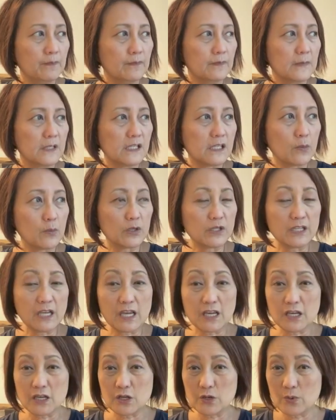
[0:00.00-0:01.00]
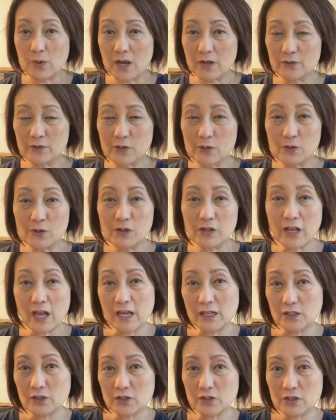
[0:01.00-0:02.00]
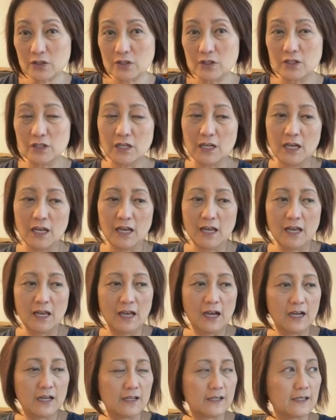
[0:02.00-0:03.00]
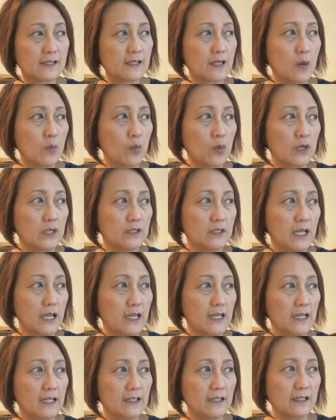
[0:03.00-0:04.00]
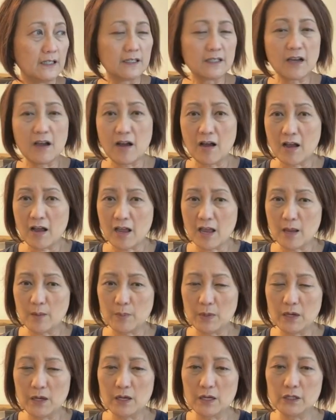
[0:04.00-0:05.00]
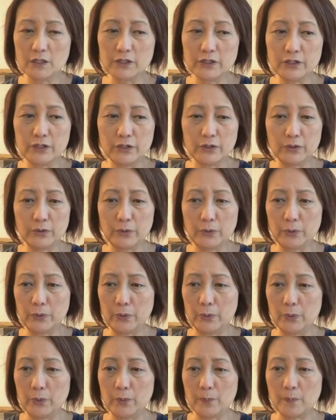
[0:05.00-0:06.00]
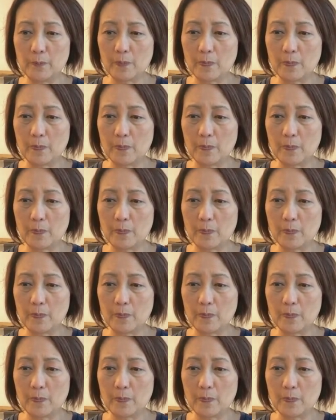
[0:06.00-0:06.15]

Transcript: someone taking you out to lunch, someone taking the time to